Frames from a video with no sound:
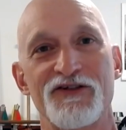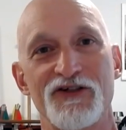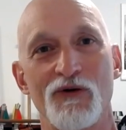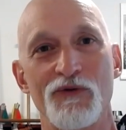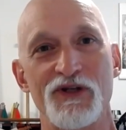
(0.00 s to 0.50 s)

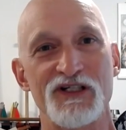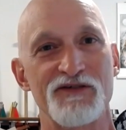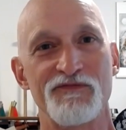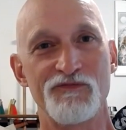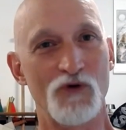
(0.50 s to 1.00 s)
So
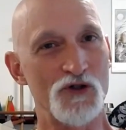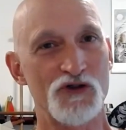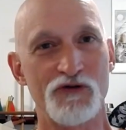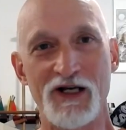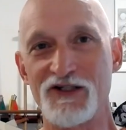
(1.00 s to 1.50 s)
this 4
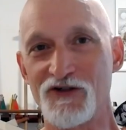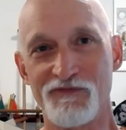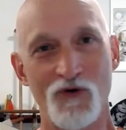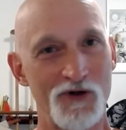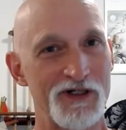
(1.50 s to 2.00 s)
strikes are
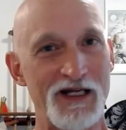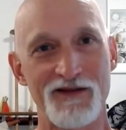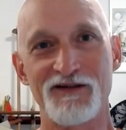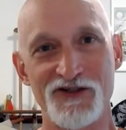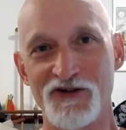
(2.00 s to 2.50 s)
4
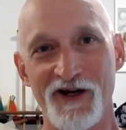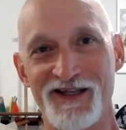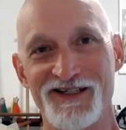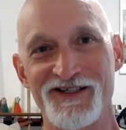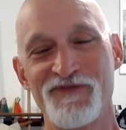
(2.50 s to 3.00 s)
deathly
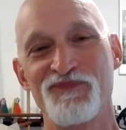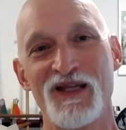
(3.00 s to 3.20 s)
strikes,